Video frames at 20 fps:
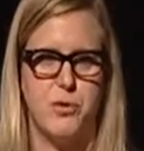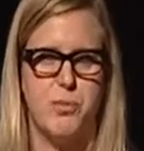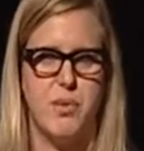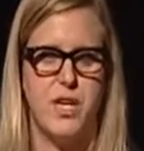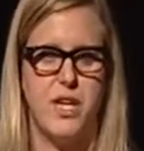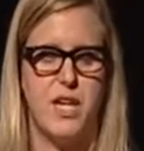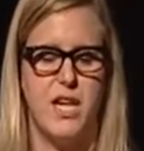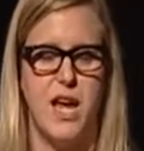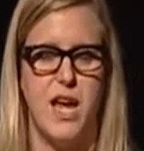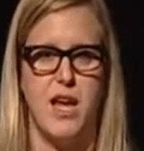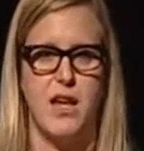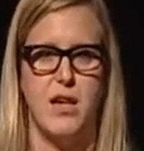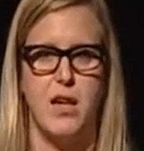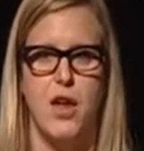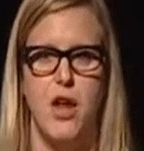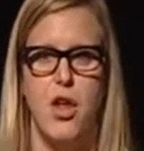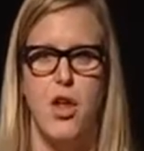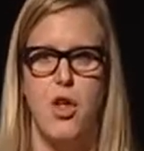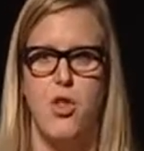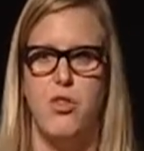But again,
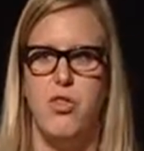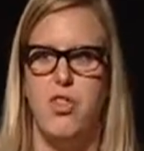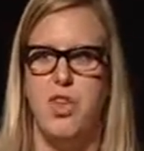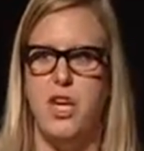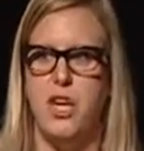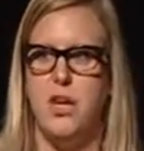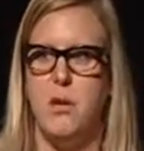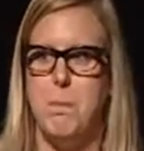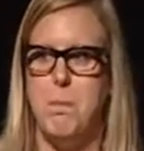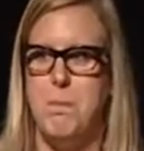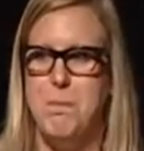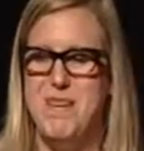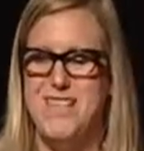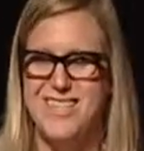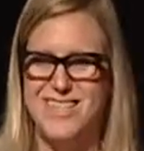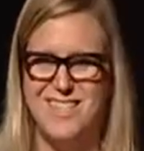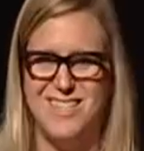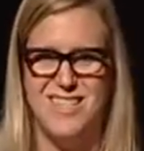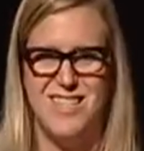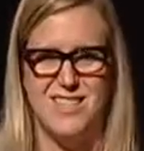the
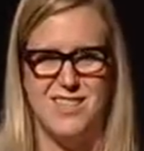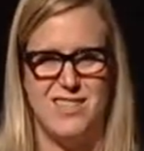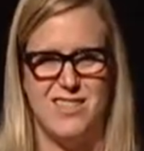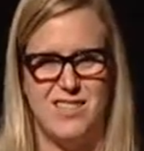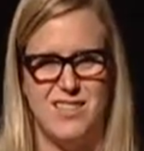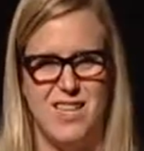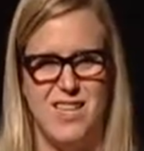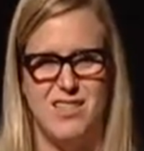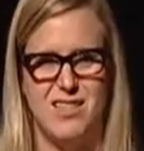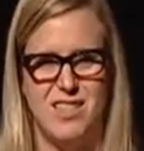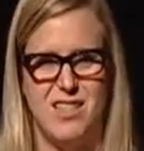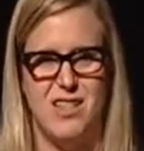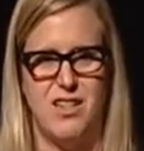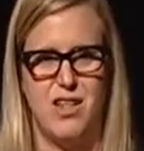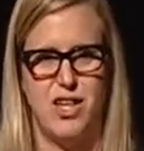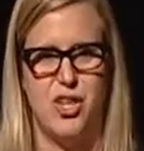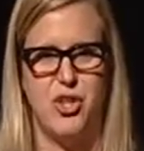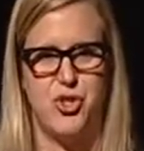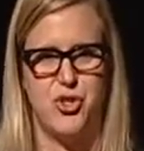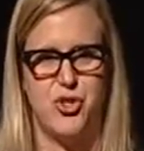business is in
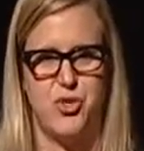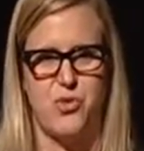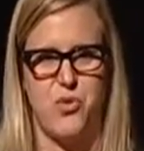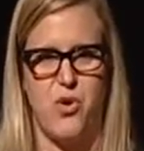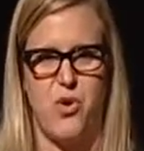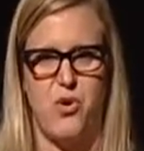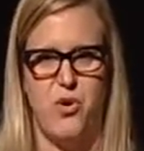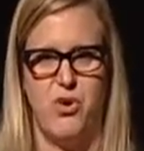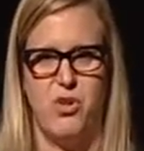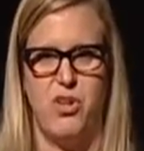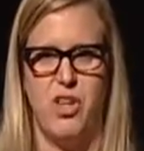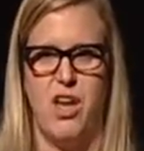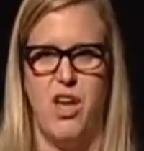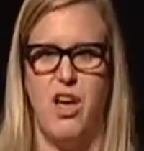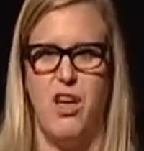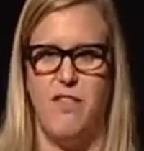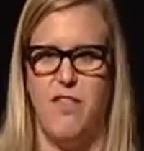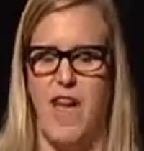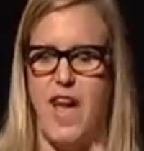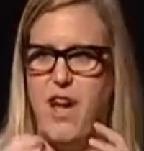control
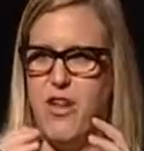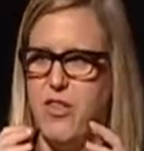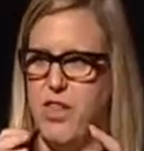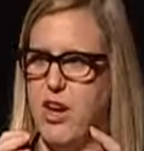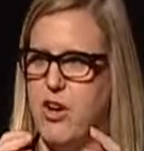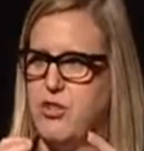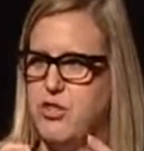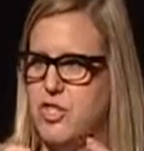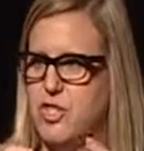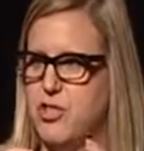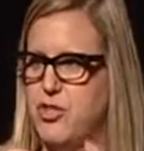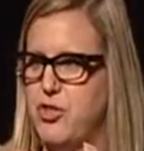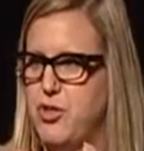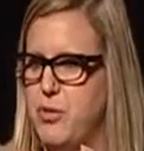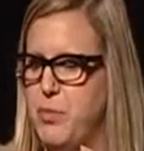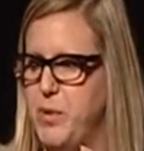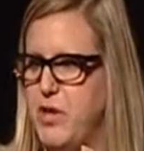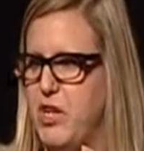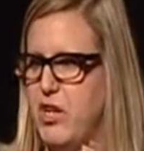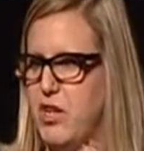of how they are
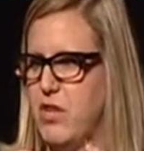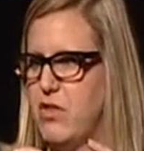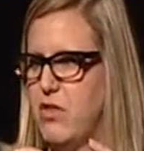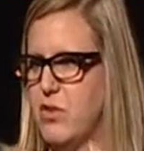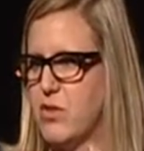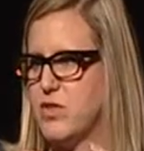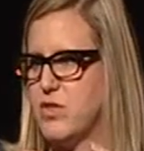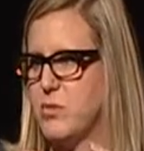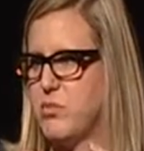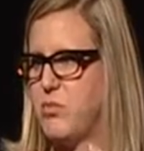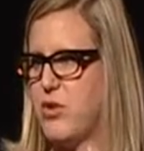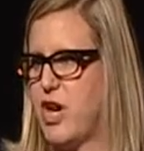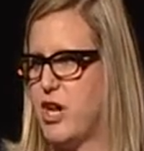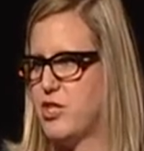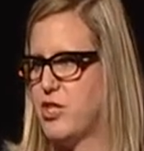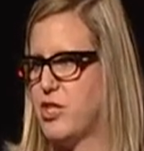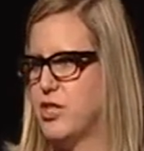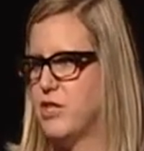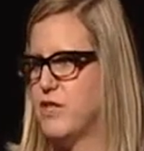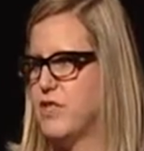distributing those
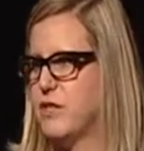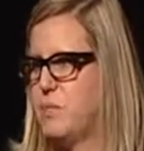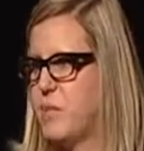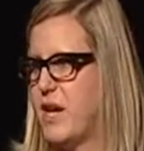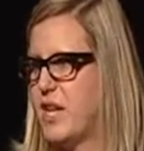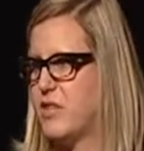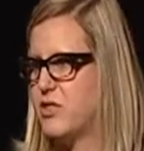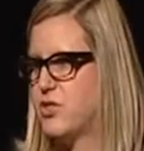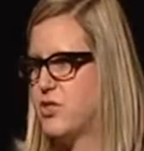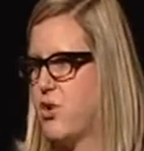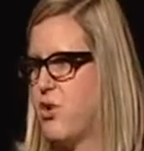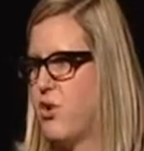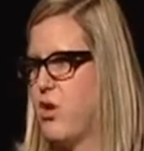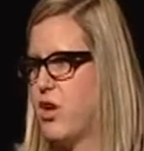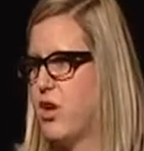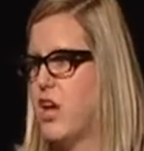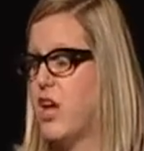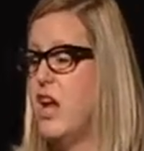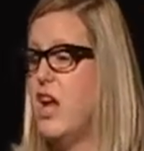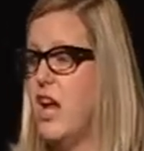impressions based
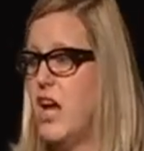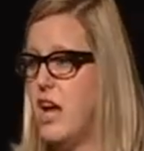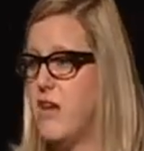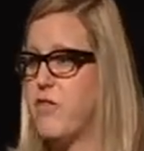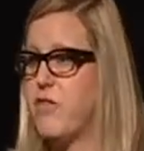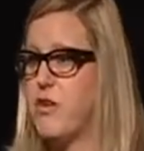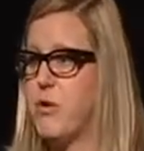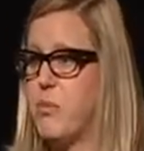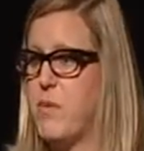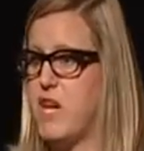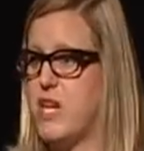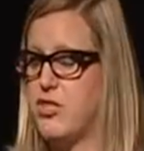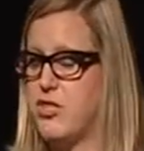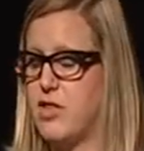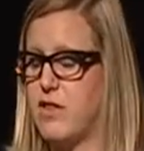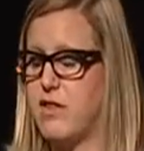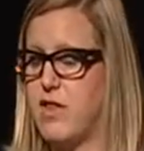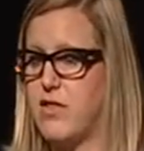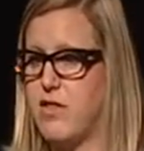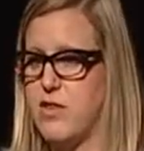on
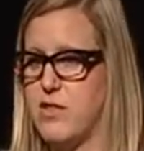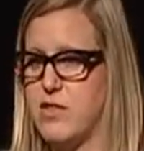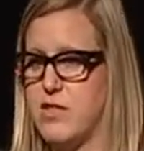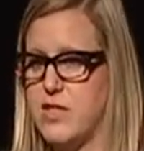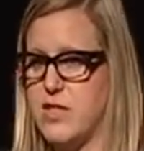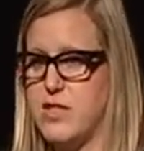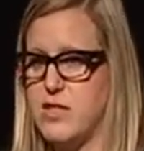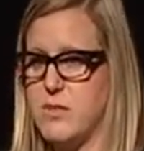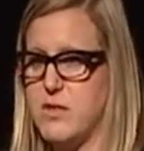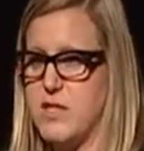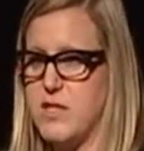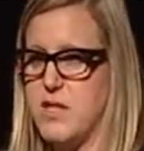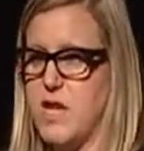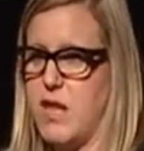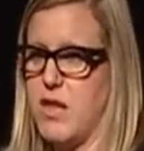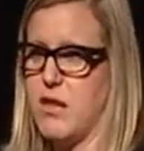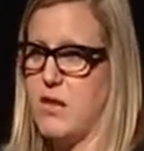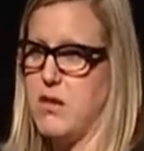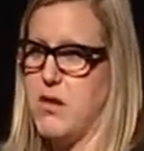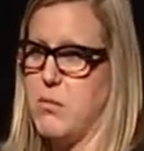information that their system is
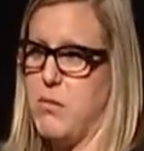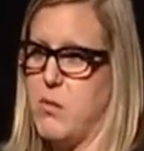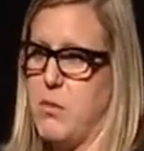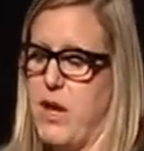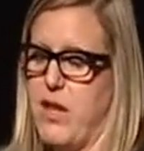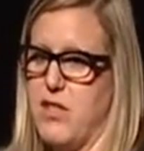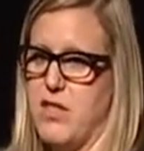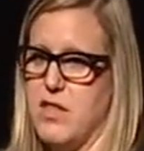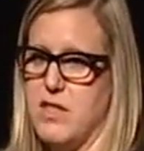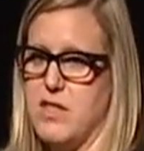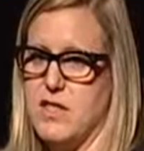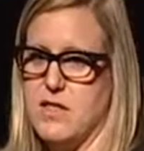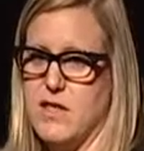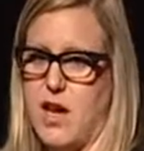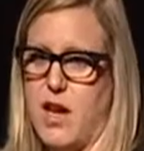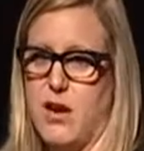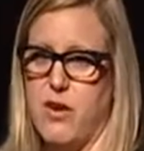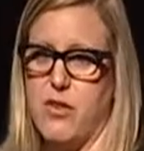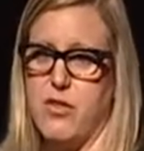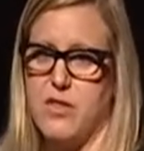telling them about the
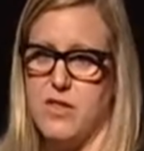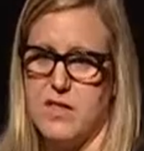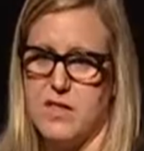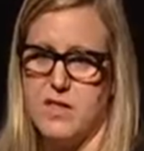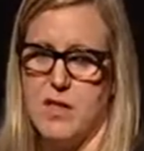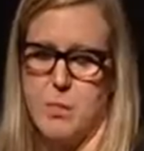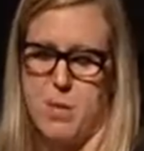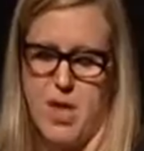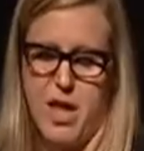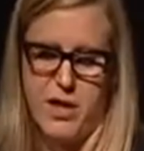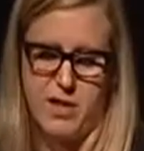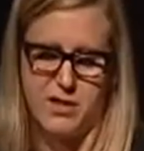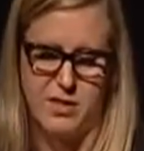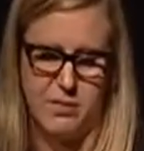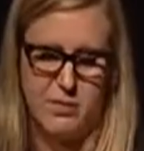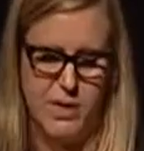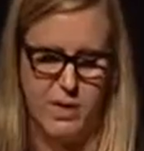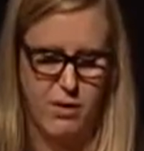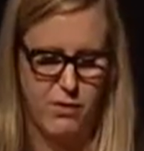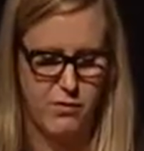desire, the supply and
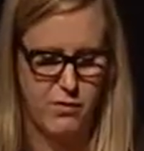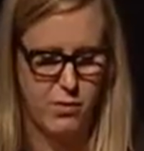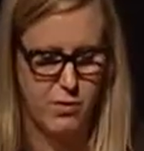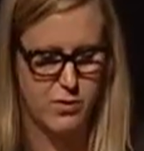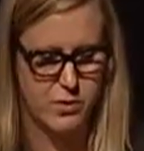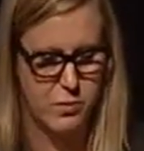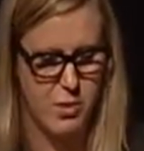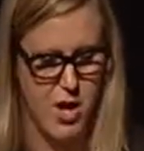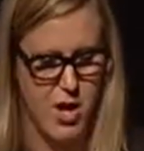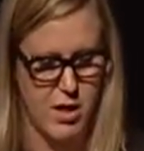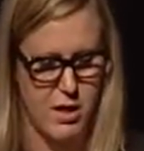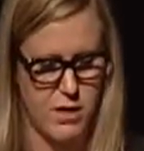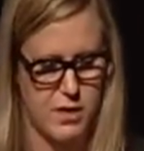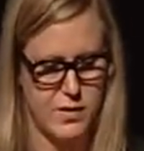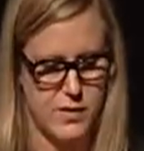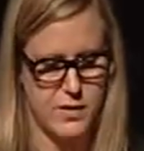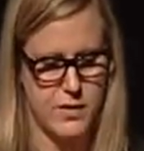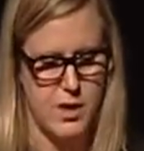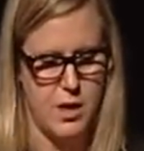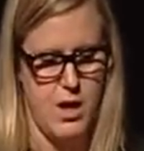demand of those
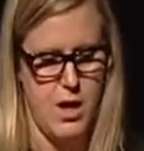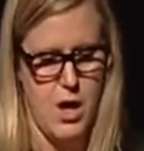products.